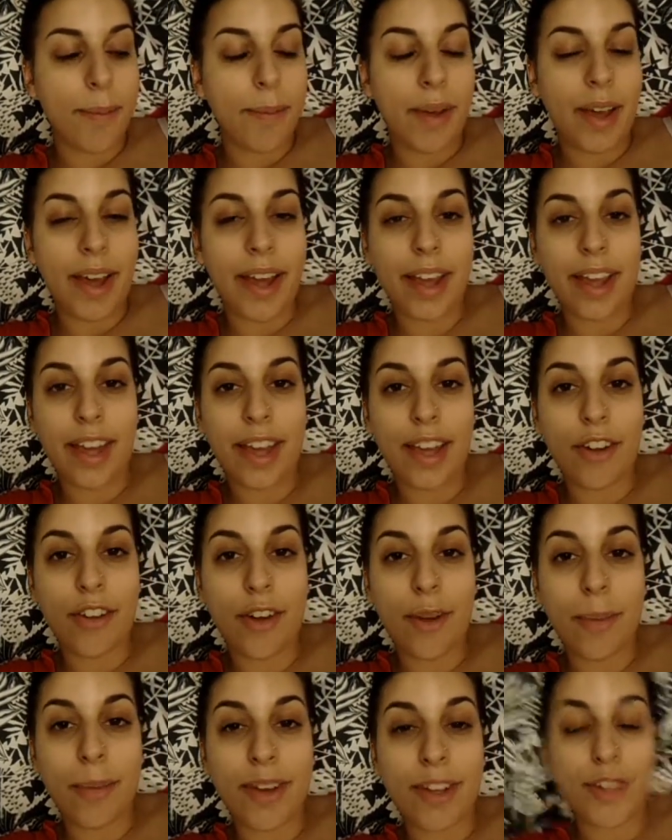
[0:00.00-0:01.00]
my
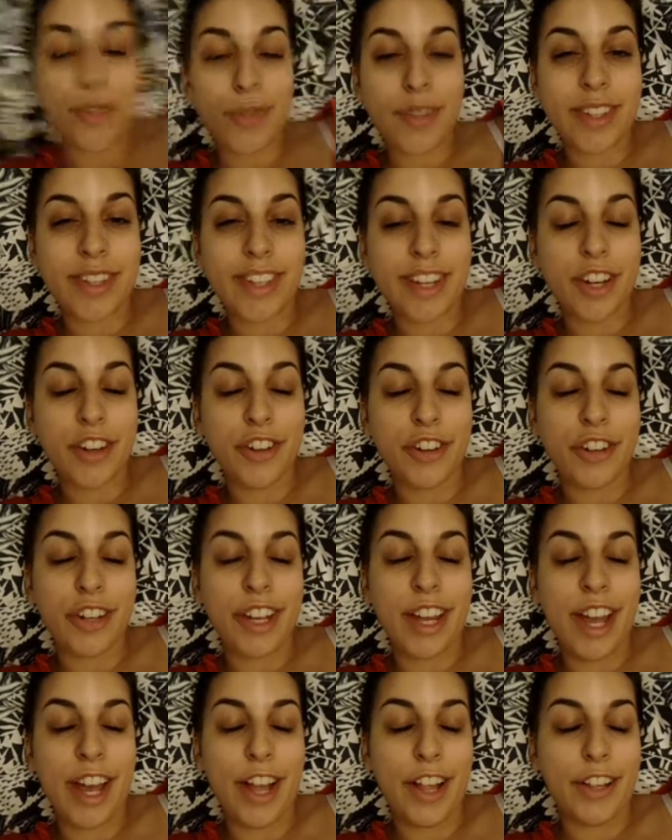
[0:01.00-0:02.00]
grandma is rinsing her
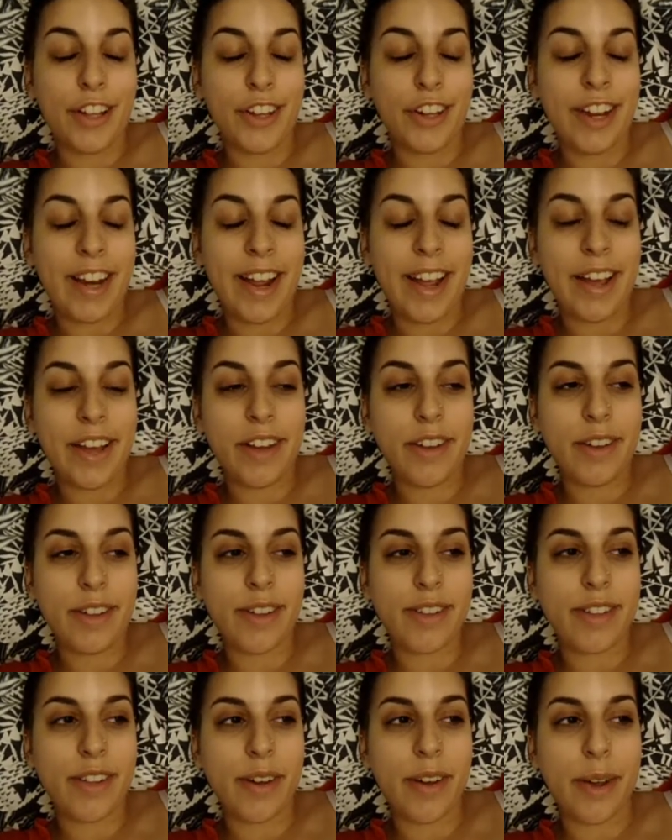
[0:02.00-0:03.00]
color now,
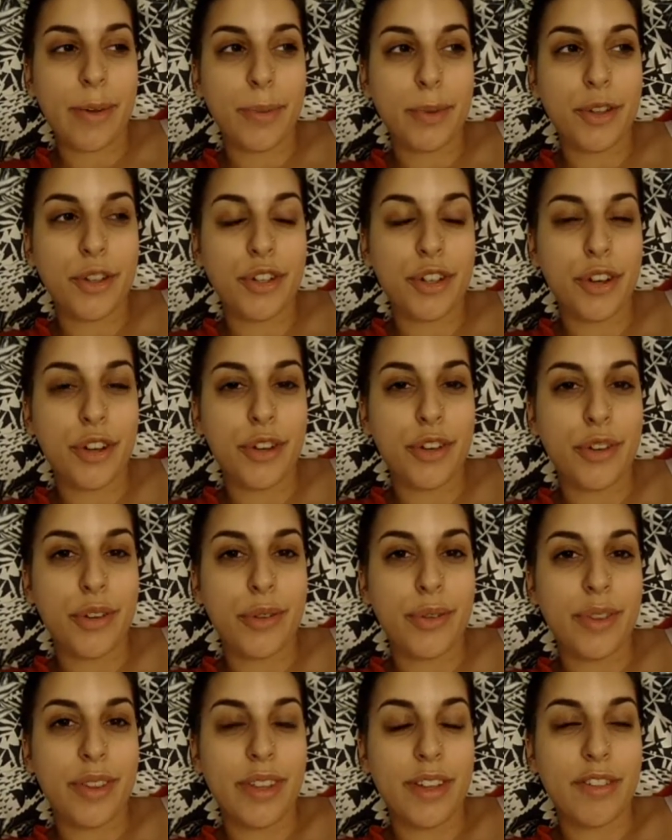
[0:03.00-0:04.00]
so I will show
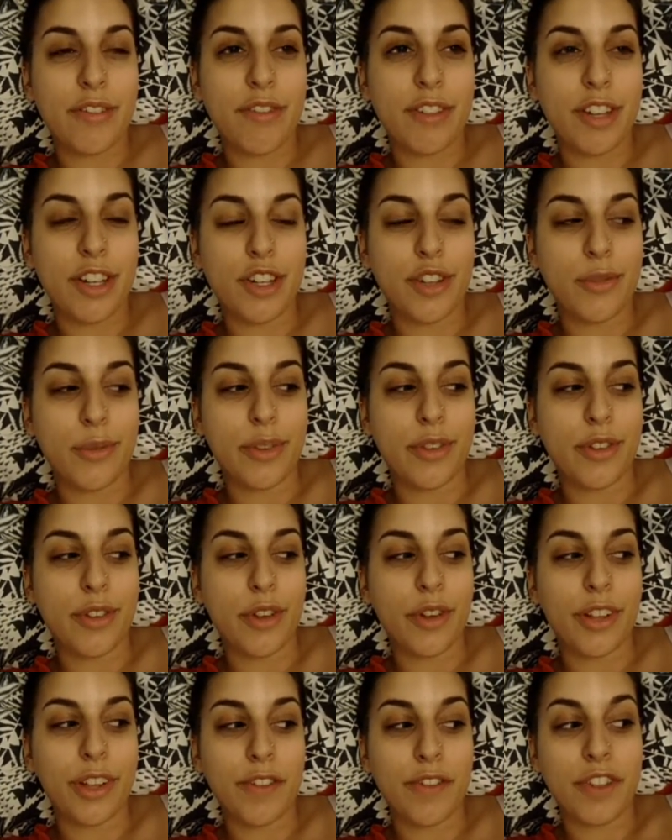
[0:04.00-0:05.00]
you the finished
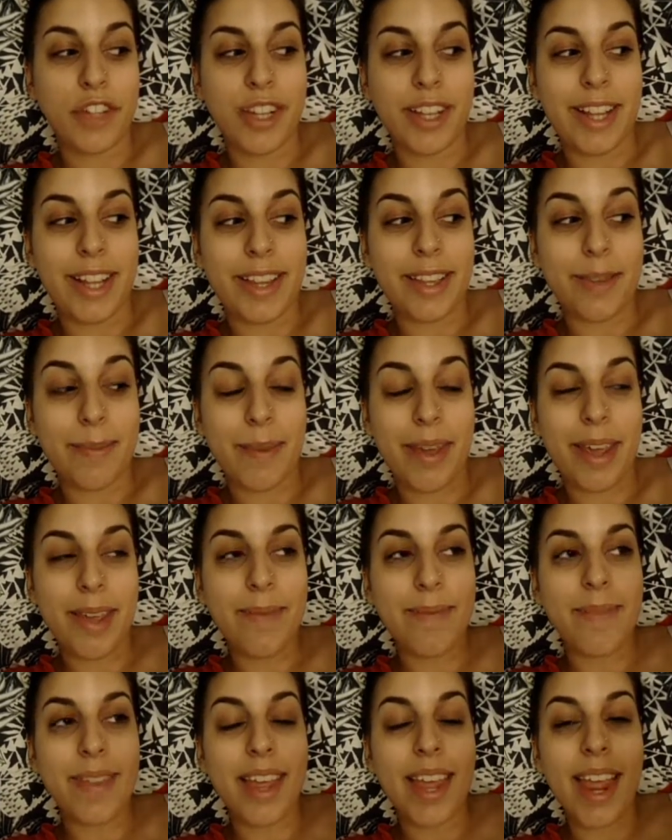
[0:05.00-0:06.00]
result if she lets me.
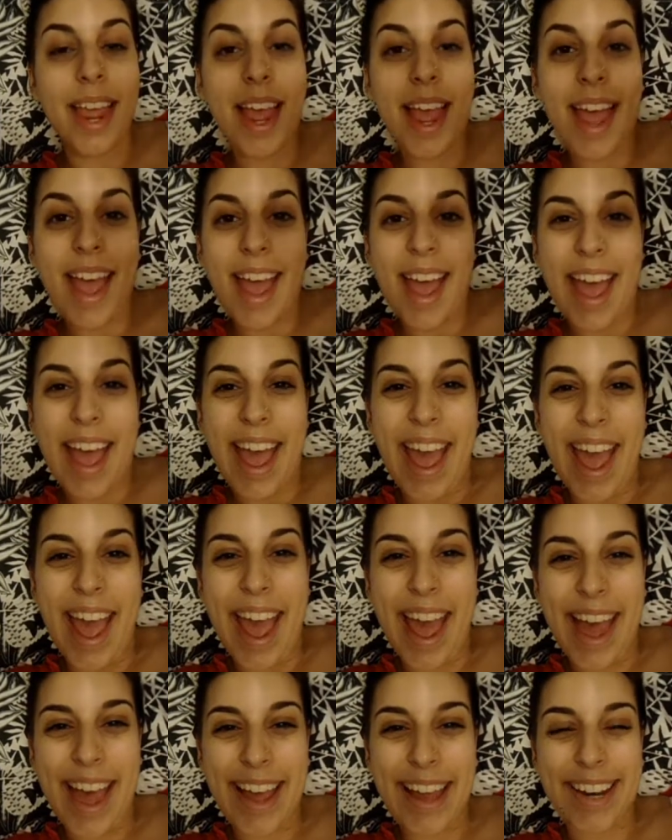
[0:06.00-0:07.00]

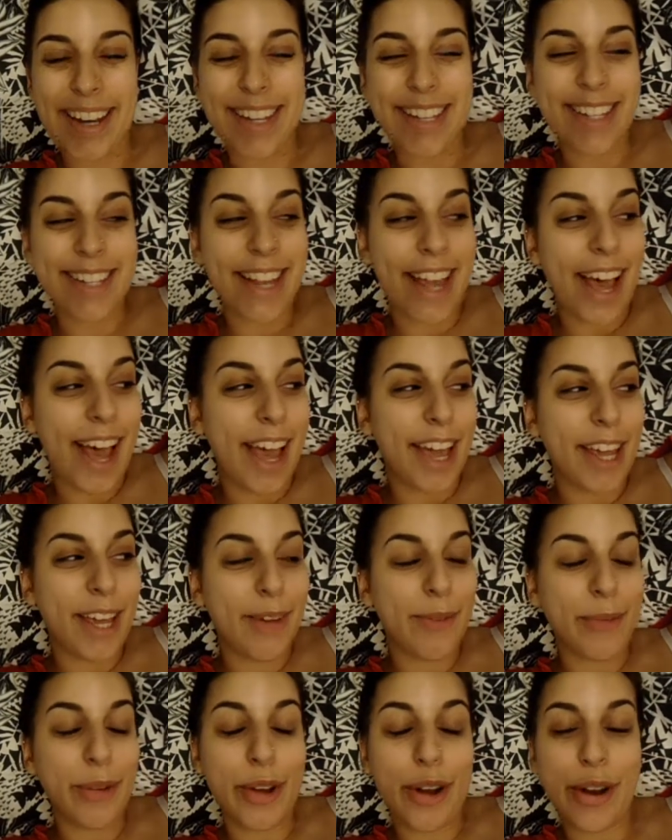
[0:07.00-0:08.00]
And I
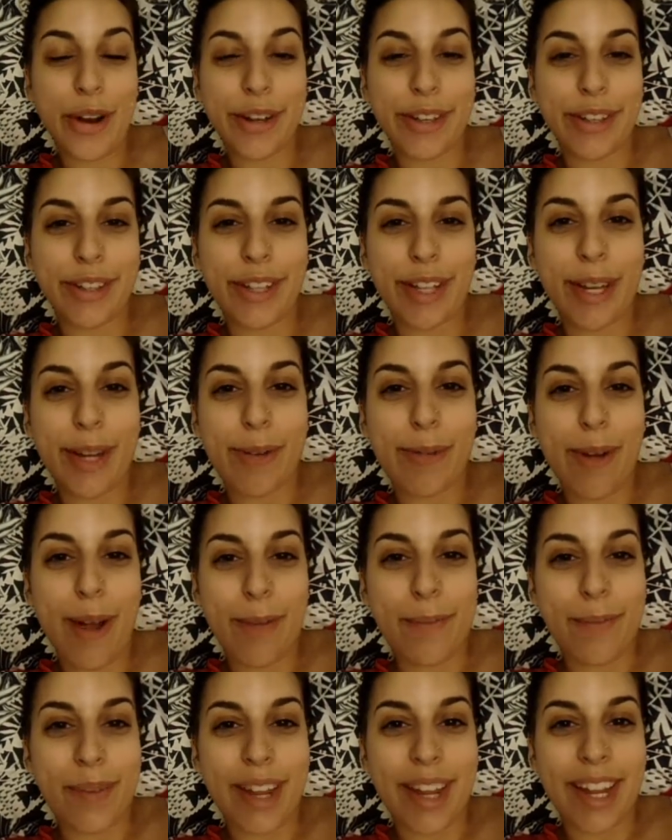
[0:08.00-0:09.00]
am currently
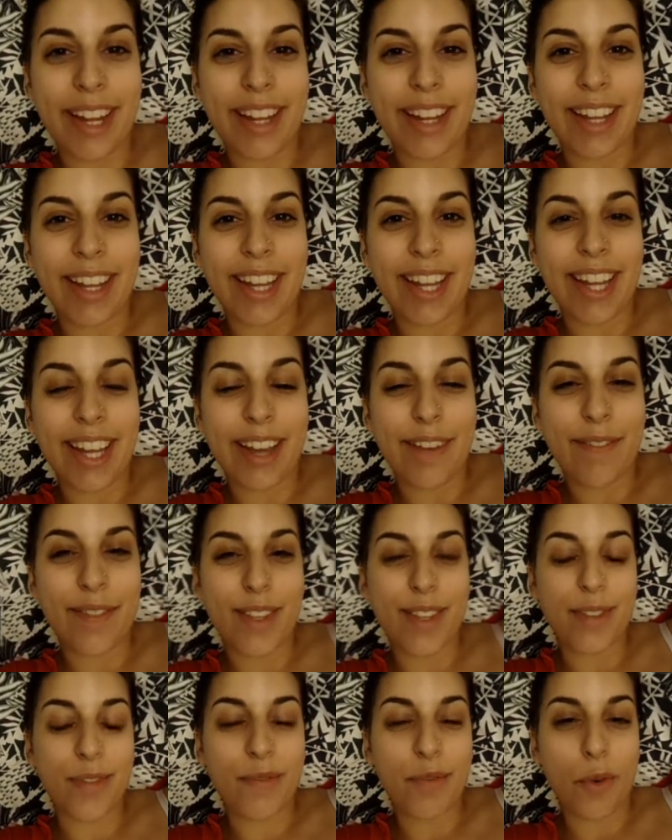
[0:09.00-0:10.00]
wrapping gifts
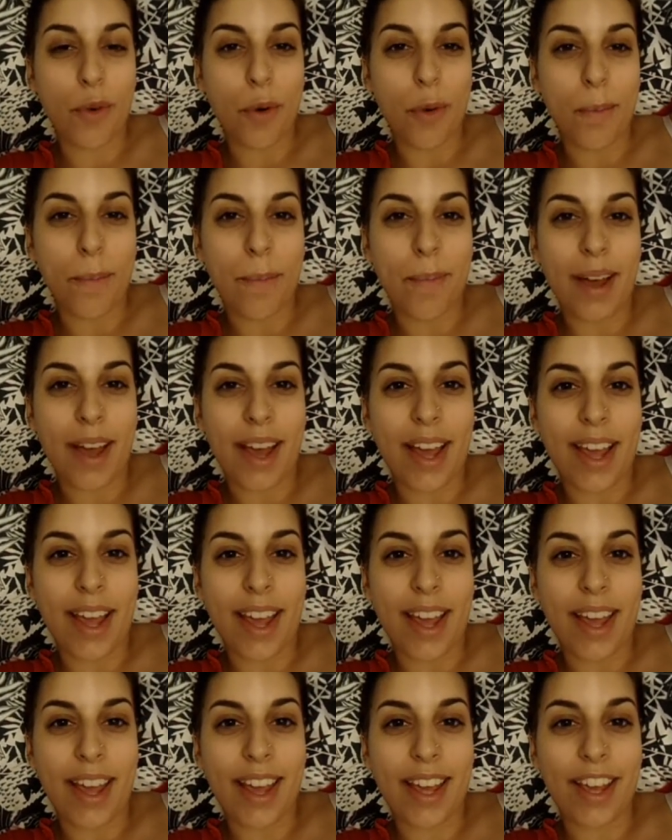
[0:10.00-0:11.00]
for
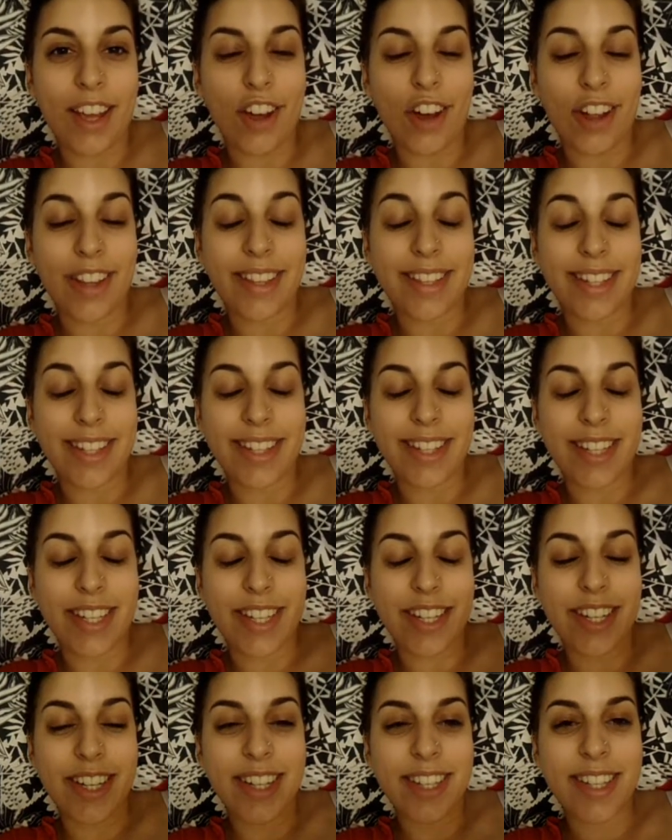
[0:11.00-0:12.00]
my god
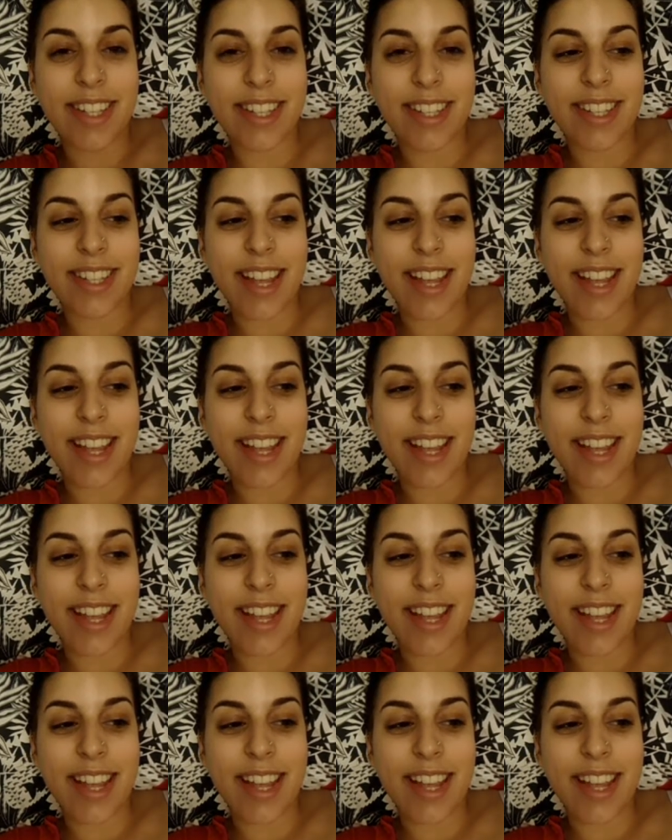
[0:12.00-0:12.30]
sisters